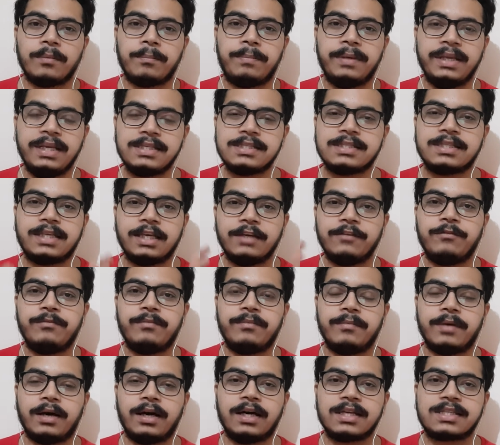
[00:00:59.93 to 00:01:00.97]
please give
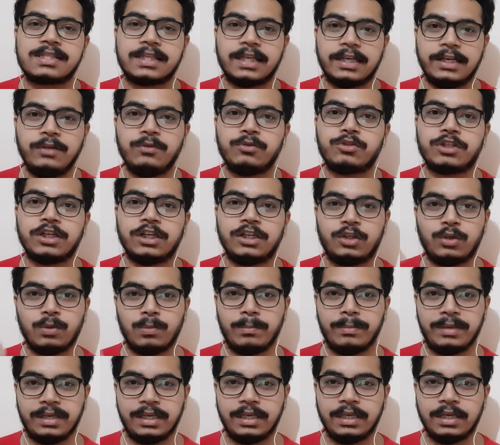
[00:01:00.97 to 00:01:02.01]
a solution to
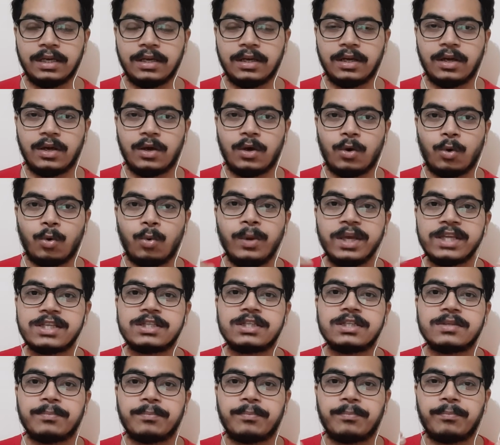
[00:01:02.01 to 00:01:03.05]
me which
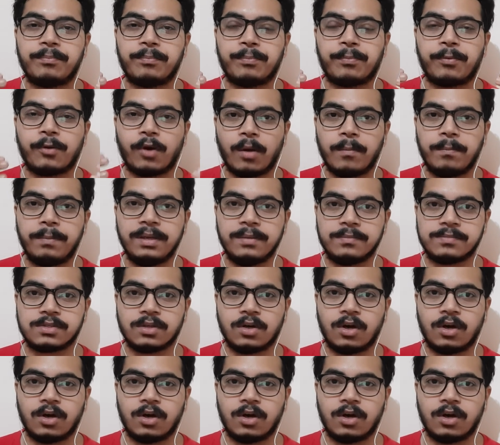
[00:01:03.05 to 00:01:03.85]
problems